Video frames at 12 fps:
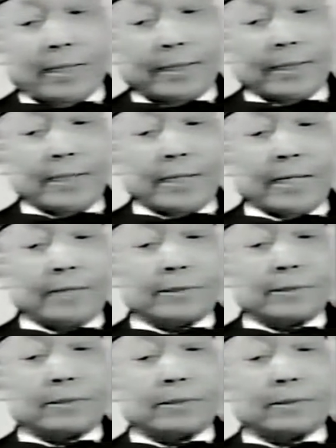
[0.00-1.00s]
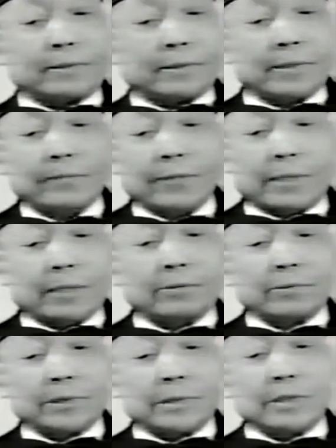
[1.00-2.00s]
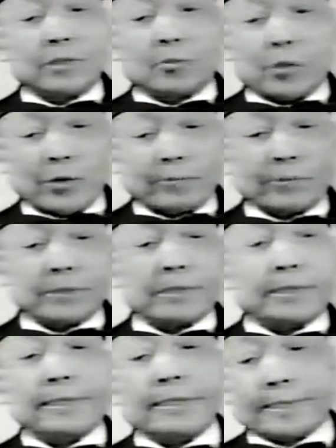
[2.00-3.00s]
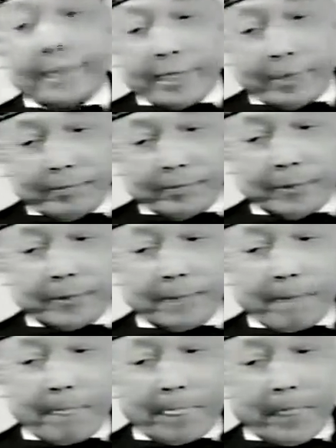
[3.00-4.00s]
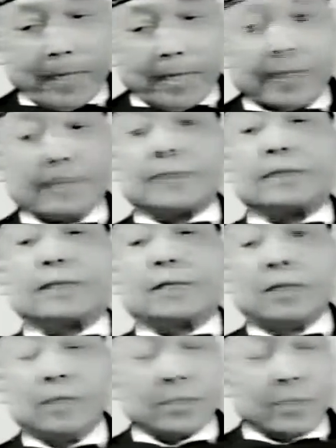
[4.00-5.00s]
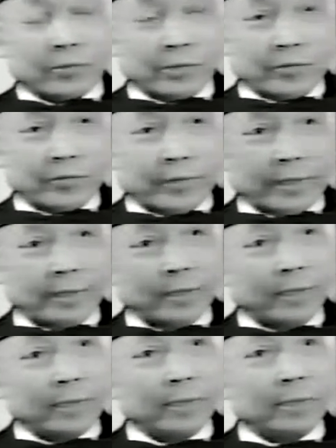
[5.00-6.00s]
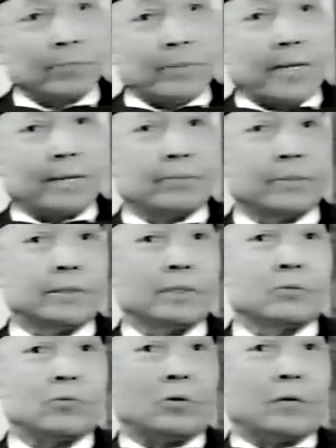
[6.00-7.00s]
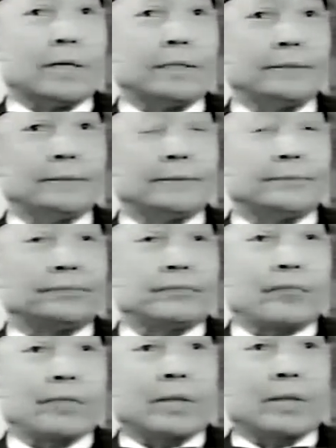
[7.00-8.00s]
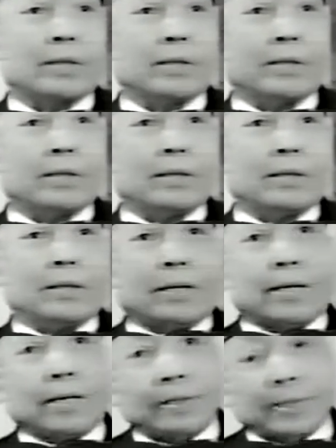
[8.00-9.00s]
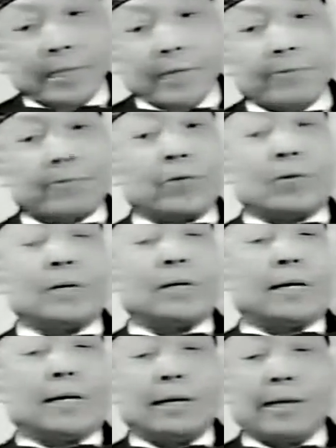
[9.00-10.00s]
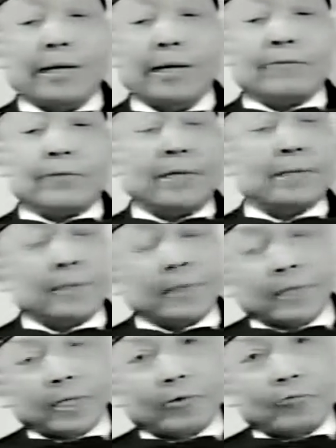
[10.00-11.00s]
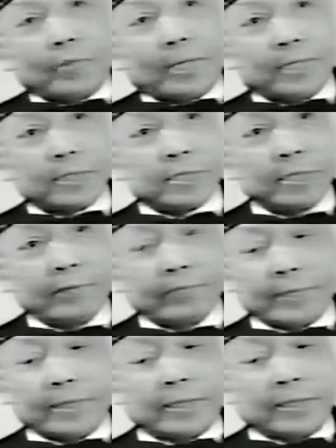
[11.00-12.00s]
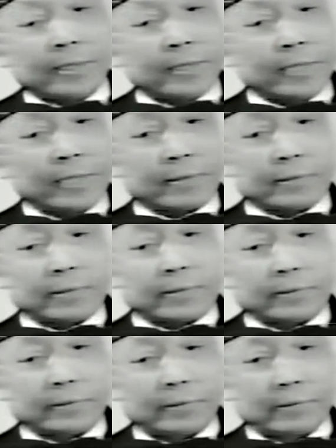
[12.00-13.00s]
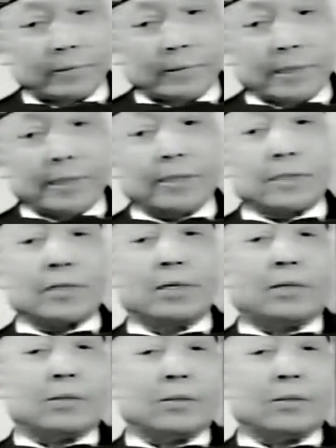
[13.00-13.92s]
and he has given out his purpose and his aims, as it also is written in the Bible in one. And therefore, I have nothing of myself in this answer. It is